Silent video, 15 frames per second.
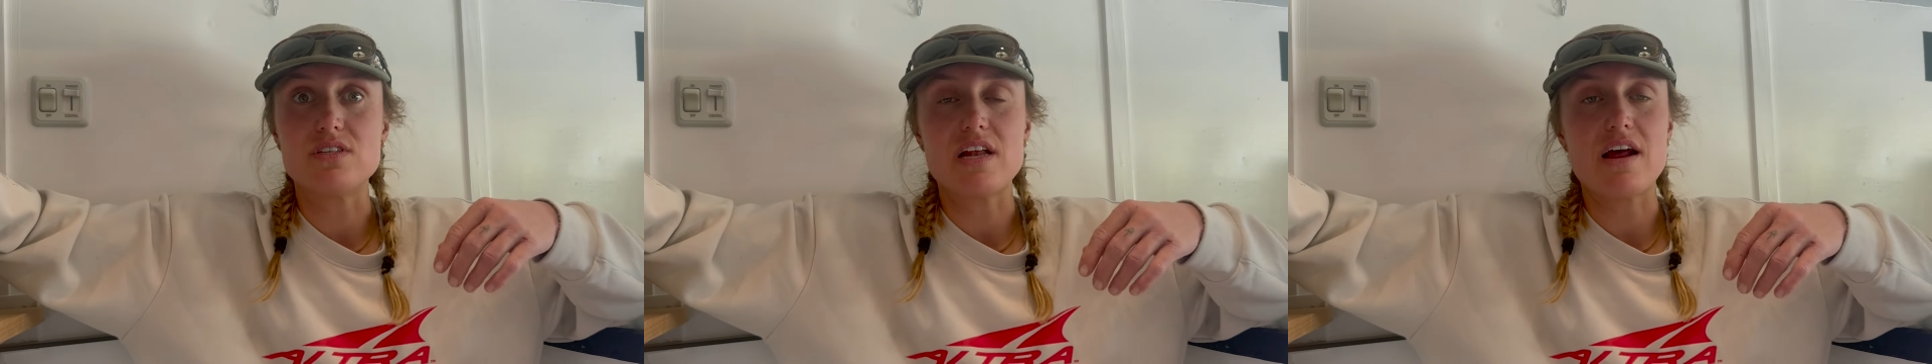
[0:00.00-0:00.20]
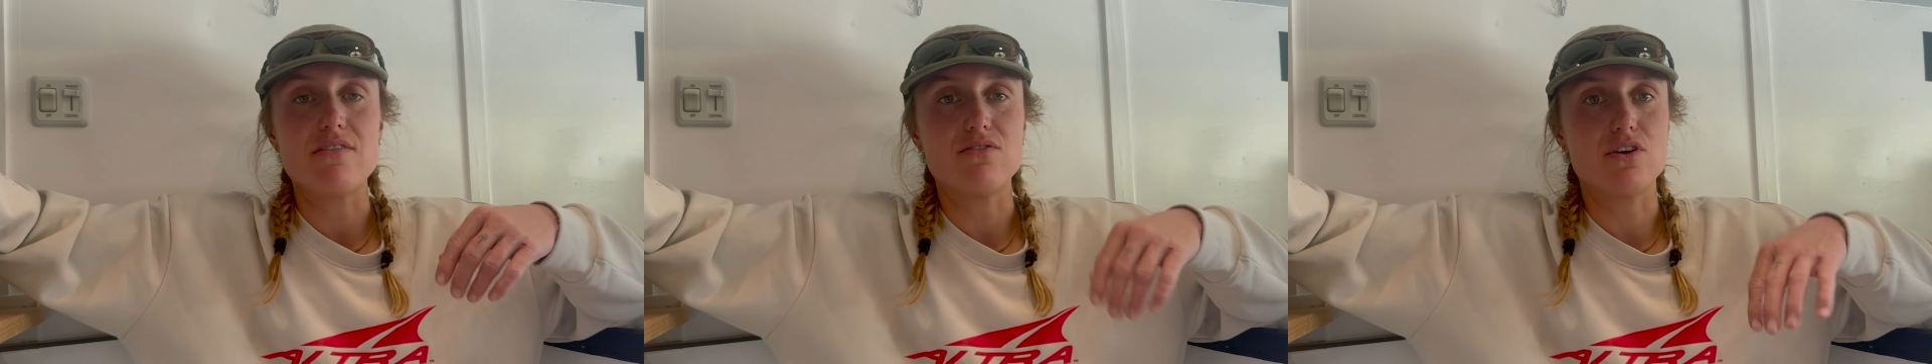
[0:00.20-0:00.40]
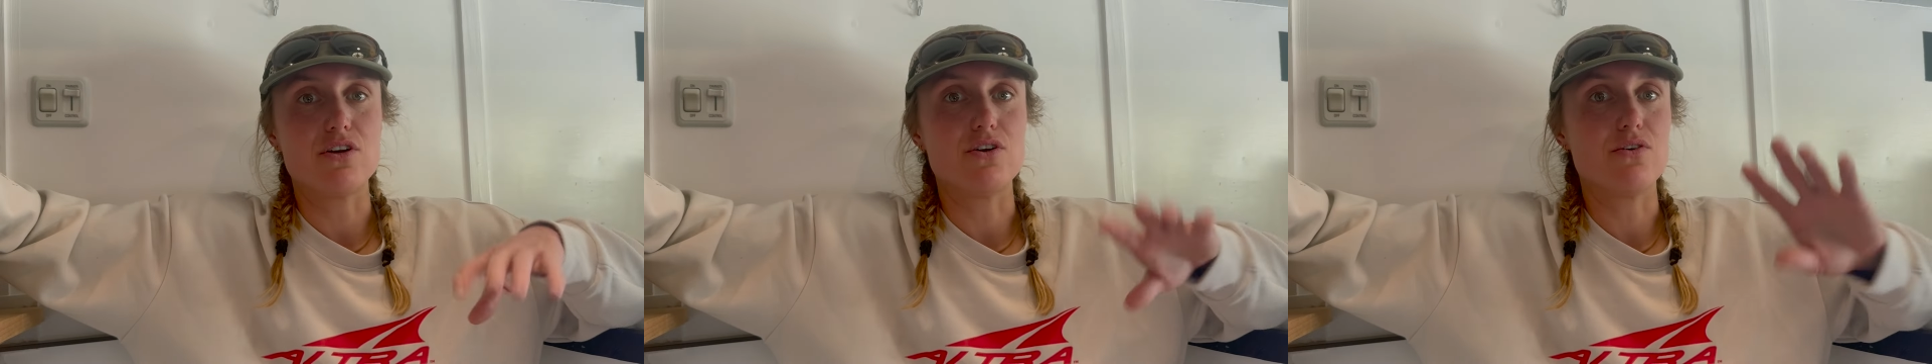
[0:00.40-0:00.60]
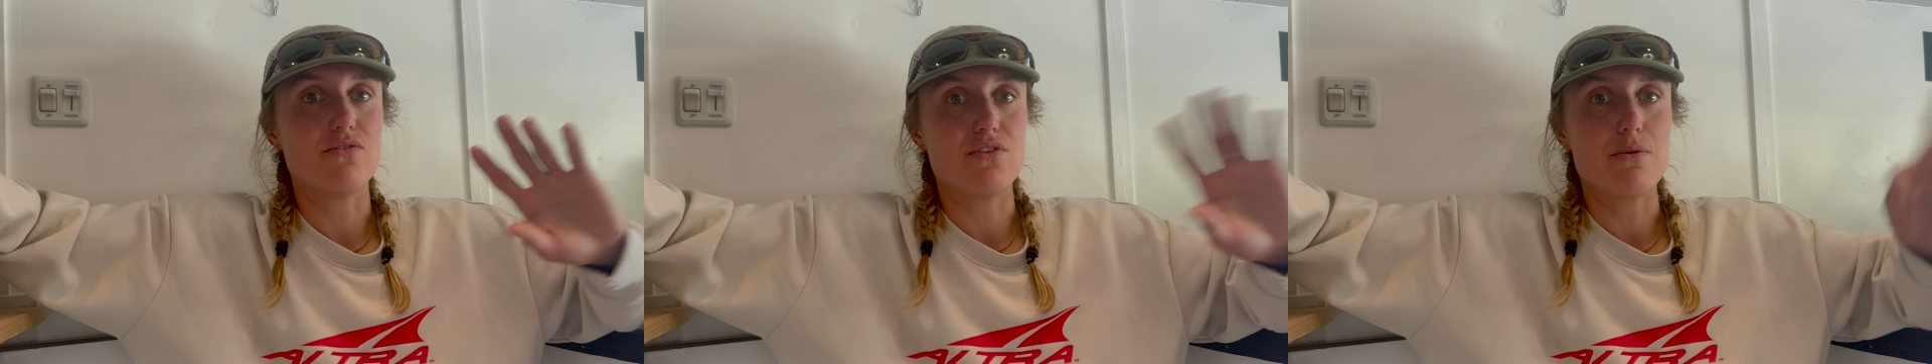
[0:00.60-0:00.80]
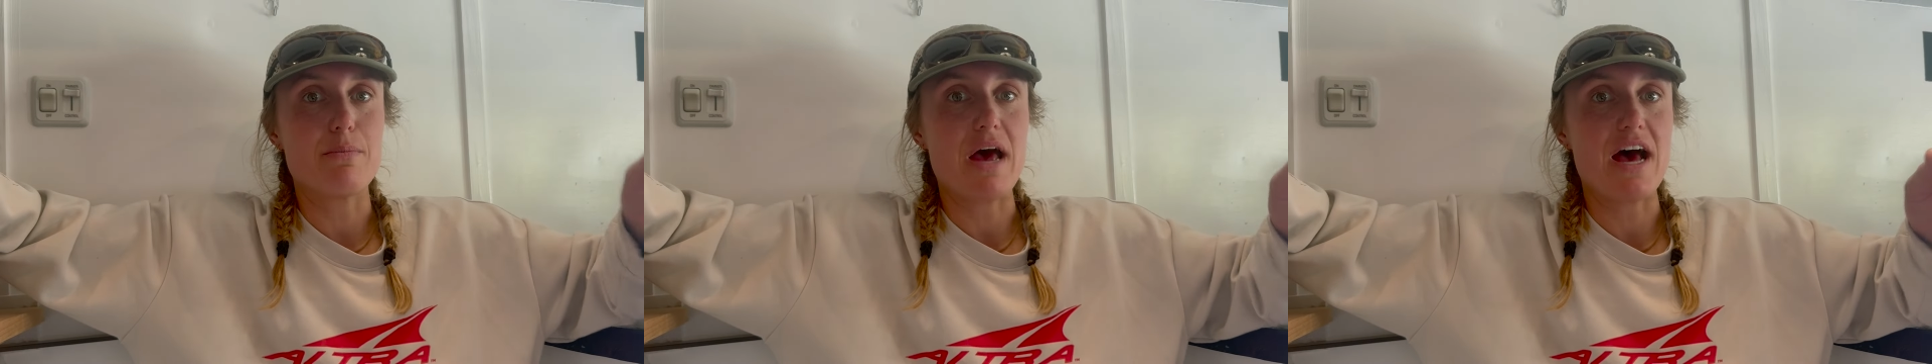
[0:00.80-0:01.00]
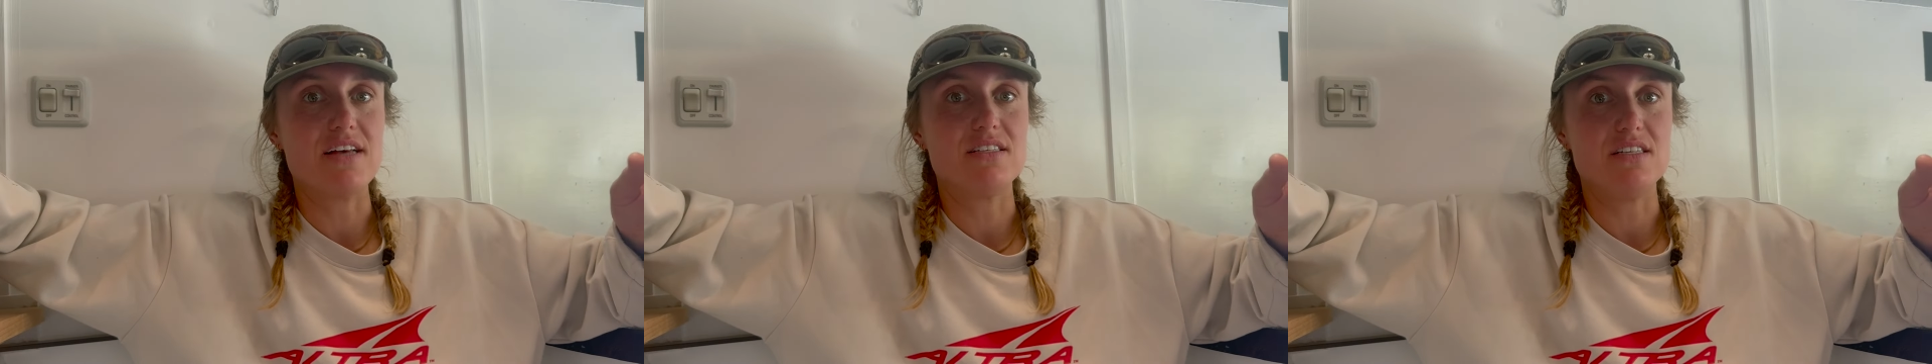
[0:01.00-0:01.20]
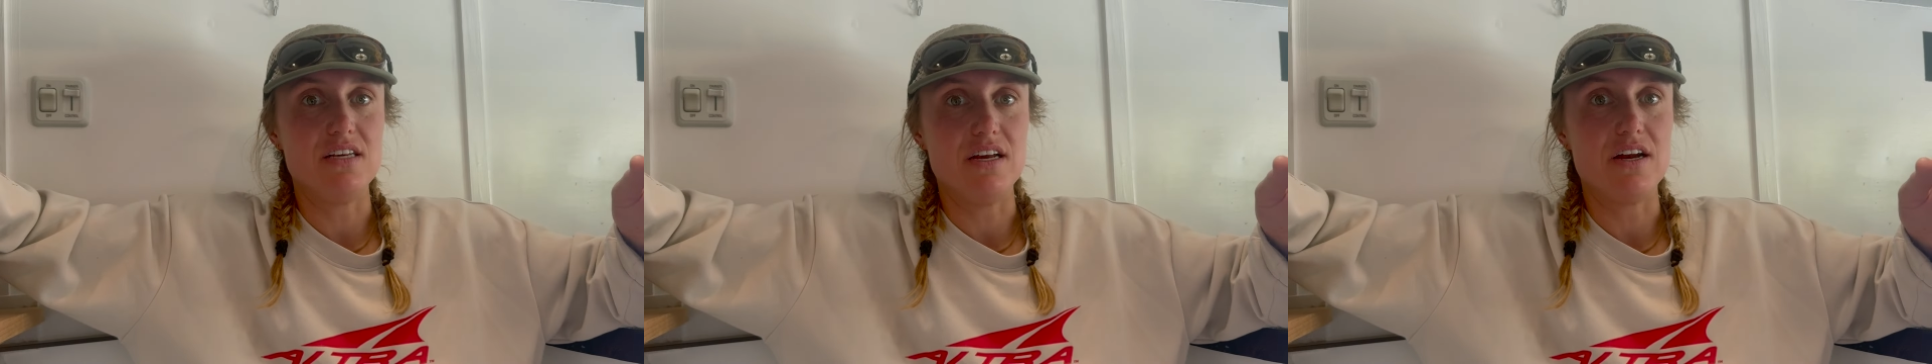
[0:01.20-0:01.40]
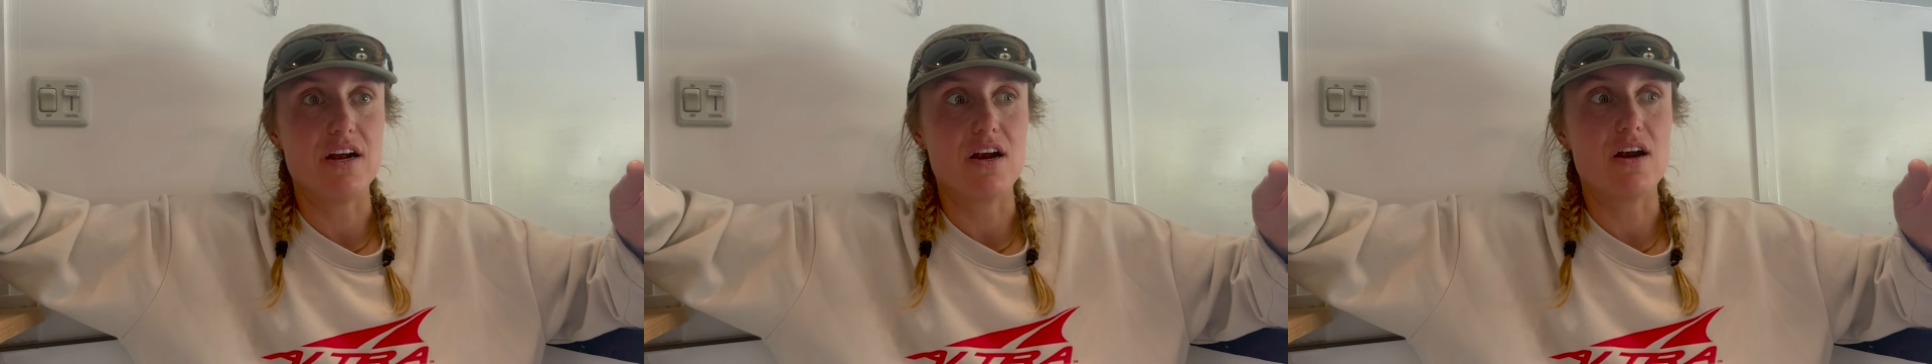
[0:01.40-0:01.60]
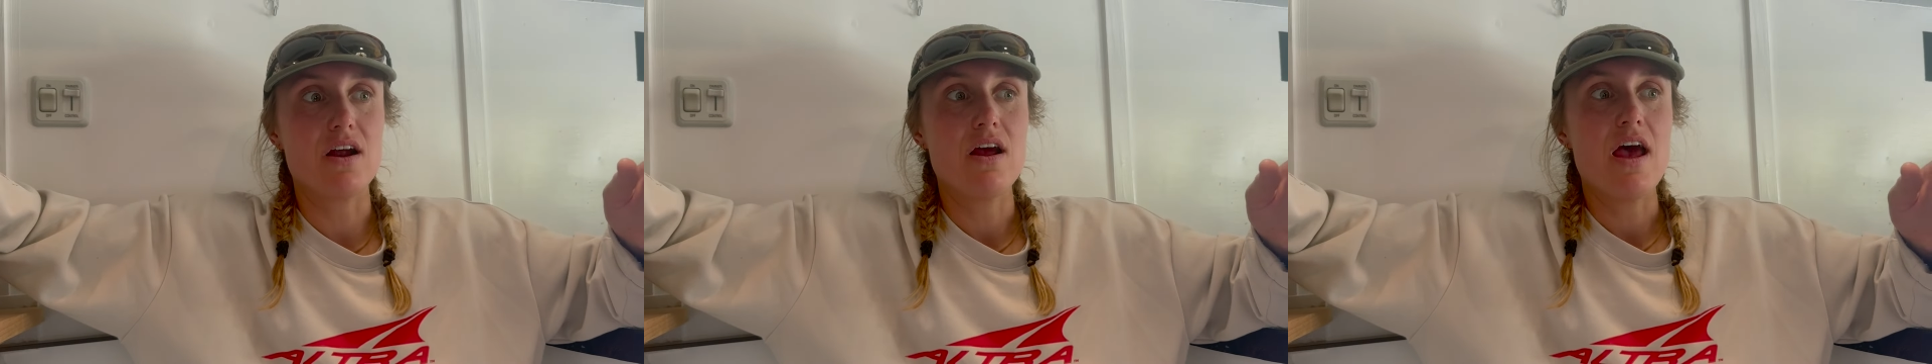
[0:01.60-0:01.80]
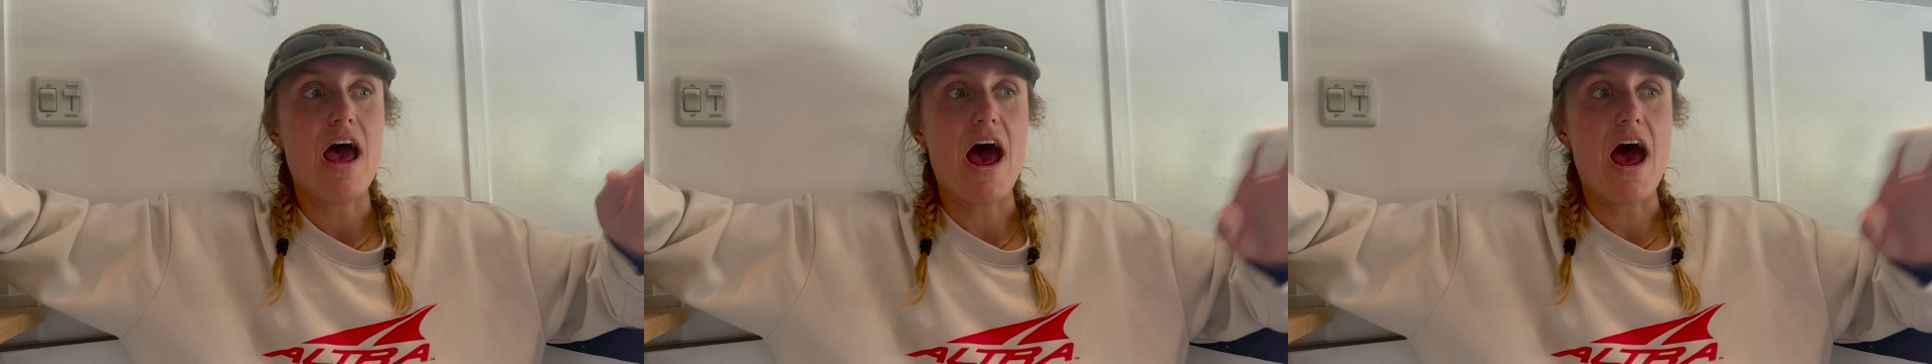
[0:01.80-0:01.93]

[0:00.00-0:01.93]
that I've learned over the past year